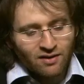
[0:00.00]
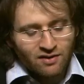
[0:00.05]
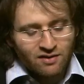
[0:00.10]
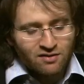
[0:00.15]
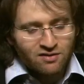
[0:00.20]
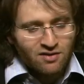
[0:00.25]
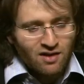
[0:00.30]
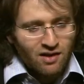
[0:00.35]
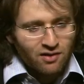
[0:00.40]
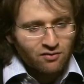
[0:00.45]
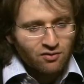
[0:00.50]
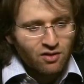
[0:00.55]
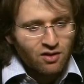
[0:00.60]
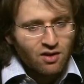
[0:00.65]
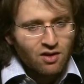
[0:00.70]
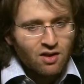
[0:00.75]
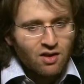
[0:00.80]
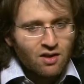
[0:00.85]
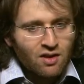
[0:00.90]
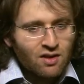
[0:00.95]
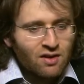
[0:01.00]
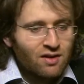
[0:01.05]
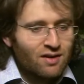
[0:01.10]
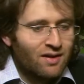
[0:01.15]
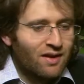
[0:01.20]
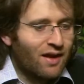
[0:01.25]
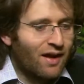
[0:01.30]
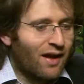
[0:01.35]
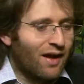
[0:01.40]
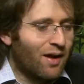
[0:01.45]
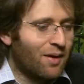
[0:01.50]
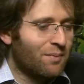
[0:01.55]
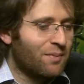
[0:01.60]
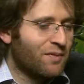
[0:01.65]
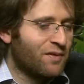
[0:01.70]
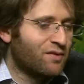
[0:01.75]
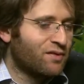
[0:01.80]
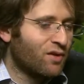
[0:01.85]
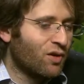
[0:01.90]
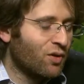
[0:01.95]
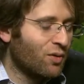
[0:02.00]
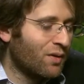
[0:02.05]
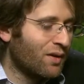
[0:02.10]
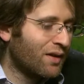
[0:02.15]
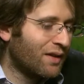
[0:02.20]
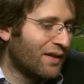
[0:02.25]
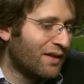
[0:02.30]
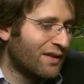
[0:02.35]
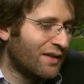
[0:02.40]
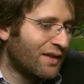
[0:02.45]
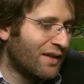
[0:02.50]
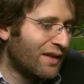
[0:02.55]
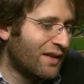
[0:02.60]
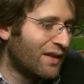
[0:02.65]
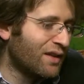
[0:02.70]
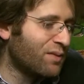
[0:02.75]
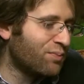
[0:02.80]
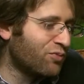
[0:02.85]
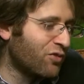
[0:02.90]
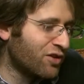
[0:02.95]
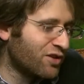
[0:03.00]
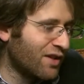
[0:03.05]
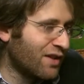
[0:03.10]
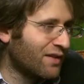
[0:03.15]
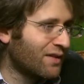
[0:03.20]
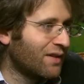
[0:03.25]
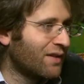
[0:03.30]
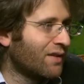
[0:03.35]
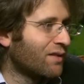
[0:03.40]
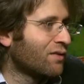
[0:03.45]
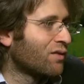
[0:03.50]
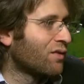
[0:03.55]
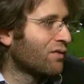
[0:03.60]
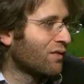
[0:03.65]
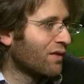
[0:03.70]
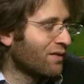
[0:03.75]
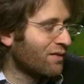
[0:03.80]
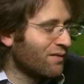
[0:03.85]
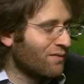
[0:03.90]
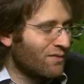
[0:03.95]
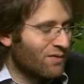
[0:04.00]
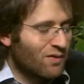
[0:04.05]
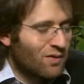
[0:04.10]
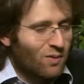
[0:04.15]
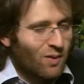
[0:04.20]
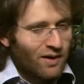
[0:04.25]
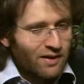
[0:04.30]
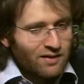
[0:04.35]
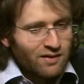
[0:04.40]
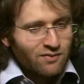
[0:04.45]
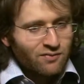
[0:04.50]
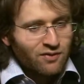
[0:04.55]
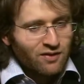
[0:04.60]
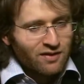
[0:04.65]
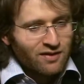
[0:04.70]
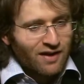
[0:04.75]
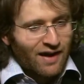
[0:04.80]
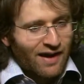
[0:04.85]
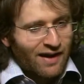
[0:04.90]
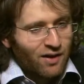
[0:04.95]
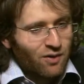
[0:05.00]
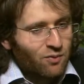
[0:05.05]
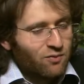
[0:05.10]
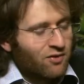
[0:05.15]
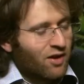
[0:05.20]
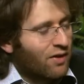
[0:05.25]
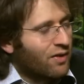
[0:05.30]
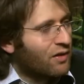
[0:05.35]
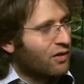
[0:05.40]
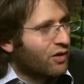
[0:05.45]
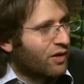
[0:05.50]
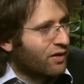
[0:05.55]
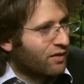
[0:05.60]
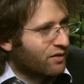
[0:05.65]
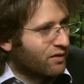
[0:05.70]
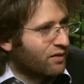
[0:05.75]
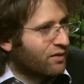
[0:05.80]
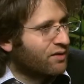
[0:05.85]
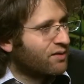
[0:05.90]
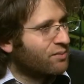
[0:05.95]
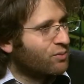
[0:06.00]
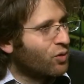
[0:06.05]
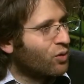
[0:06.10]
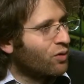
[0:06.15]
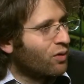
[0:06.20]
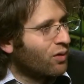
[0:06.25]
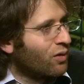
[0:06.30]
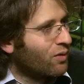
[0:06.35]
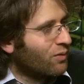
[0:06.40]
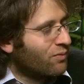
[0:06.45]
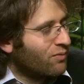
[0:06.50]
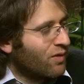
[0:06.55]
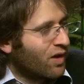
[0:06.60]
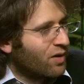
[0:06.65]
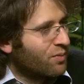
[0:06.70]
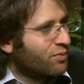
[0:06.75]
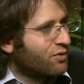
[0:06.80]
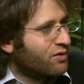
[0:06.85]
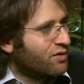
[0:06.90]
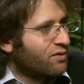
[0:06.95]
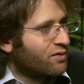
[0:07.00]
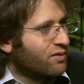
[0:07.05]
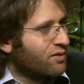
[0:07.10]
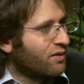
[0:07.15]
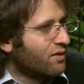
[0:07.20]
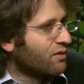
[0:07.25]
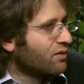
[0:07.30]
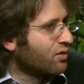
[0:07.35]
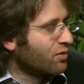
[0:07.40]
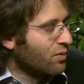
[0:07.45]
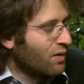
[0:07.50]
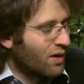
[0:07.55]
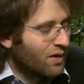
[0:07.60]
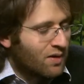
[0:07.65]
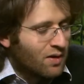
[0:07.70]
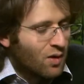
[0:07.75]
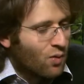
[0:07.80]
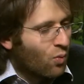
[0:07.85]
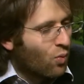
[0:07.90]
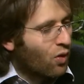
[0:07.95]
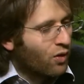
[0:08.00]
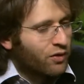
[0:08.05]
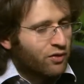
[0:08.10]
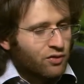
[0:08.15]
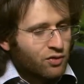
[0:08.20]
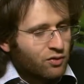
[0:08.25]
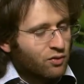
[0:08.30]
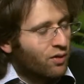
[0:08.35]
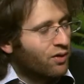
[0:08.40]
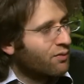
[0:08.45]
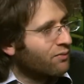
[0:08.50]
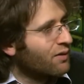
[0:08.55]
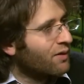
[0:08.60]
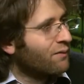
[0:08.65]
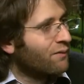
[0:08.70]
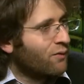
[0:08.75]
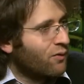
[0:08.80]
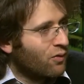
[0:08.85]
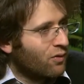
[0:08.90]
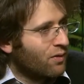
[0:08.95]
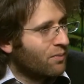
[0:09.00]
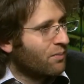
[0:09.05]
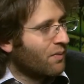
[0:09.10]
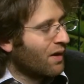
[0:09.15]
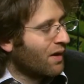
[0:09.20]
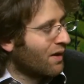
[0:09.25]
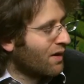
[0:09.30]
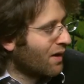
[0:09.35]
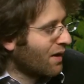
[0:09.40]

in general. So in this project, it's sort of a quite different tack. Rather than looking at these small rug producers who are 1, 2, 3, 4